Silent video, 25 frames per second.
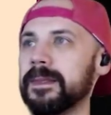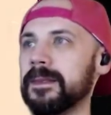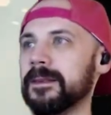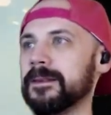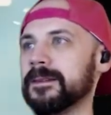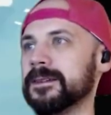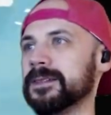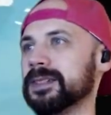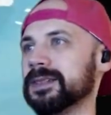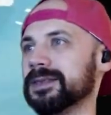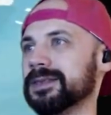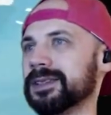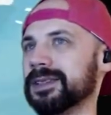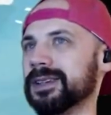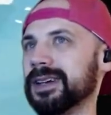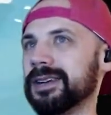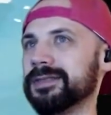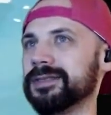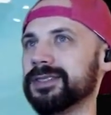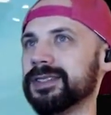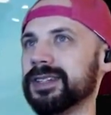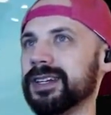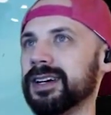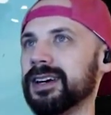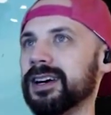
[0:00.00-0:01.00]
So we'll go
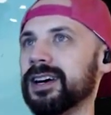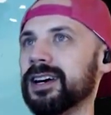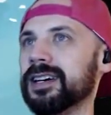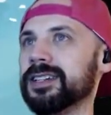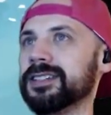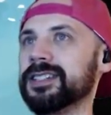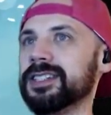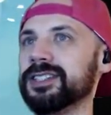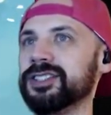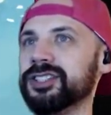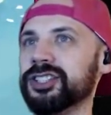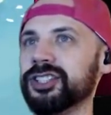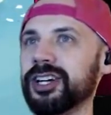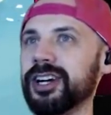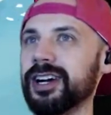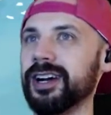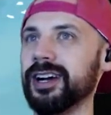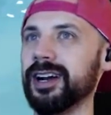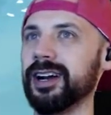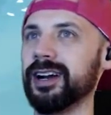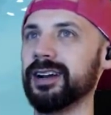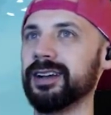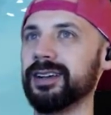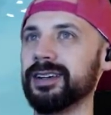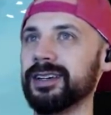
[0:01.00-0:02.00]
after the Haunted
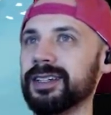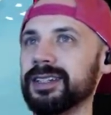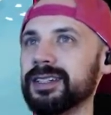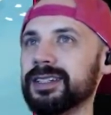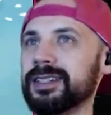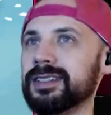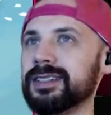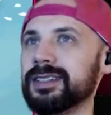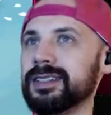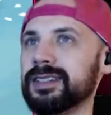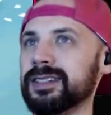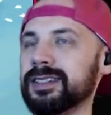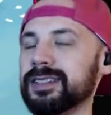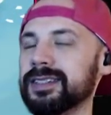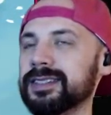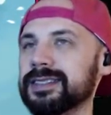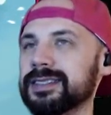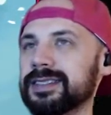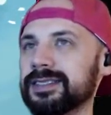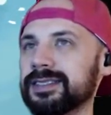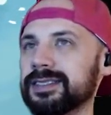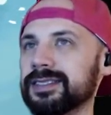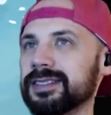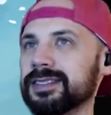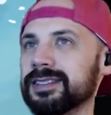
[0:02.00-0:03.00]
Jar. And this
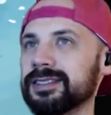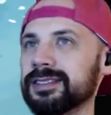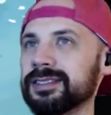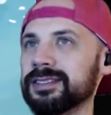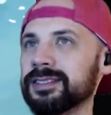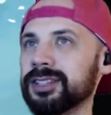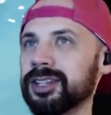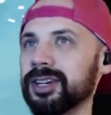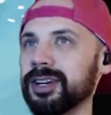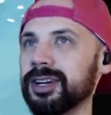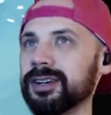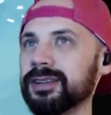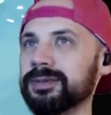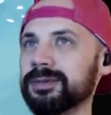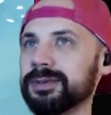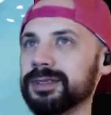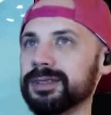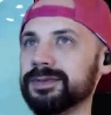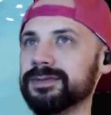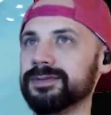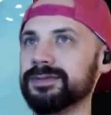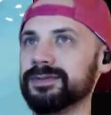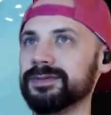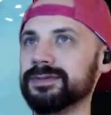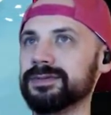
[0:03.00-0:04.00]
little nerd will
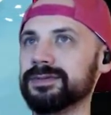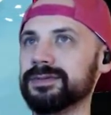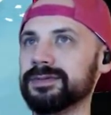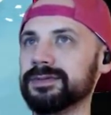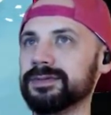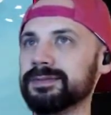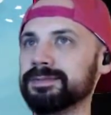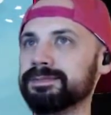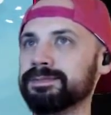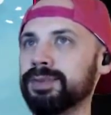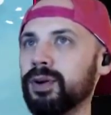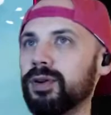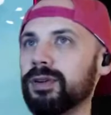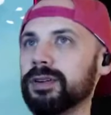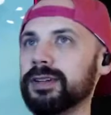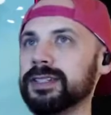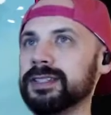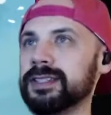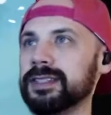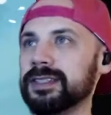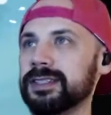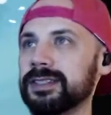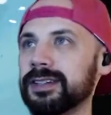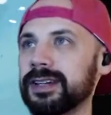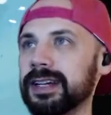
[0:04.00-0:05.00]

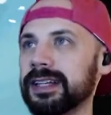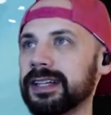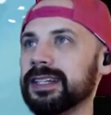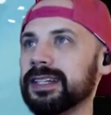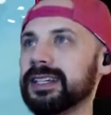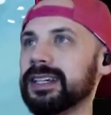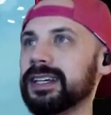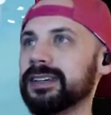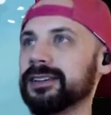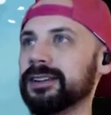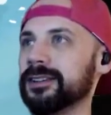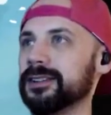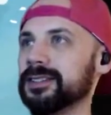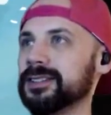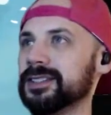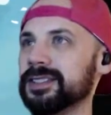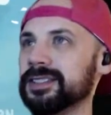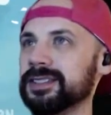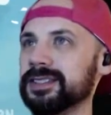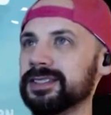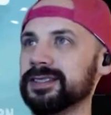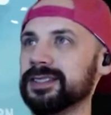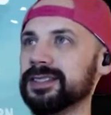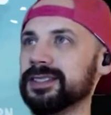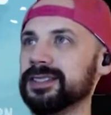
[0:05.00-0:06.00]
poison you, and I think he curses
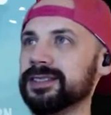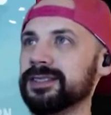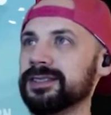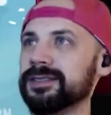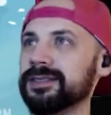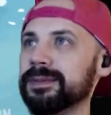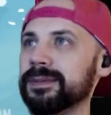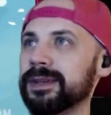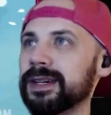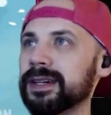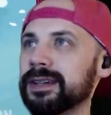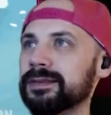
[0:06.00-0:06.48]
you too, if I'm not